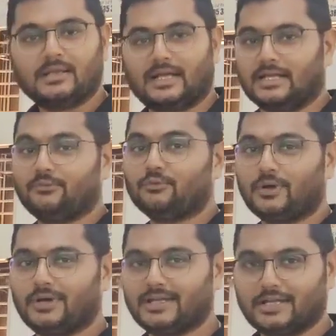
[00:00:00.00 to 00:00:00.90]
And if you
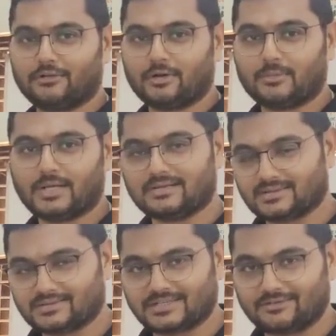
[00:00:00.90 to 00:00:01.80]
have any requirement,
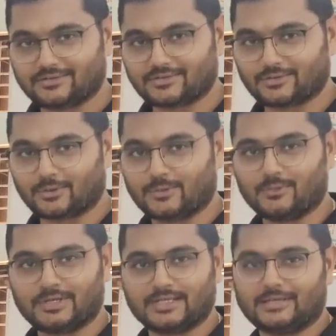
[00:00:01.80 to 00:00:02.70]
just give us a call. We
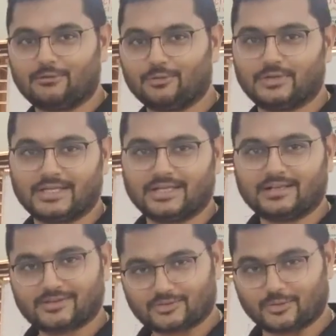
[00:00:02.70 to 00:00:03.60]
will give you the
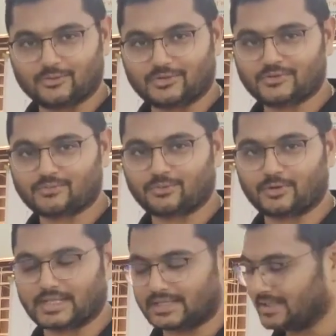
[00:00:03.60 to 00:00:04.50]
solutions
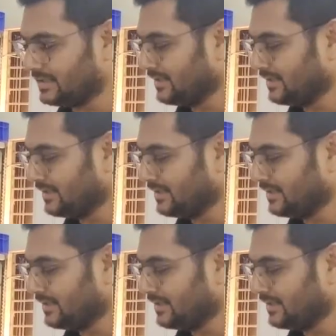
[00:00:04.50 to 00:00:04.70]
for that.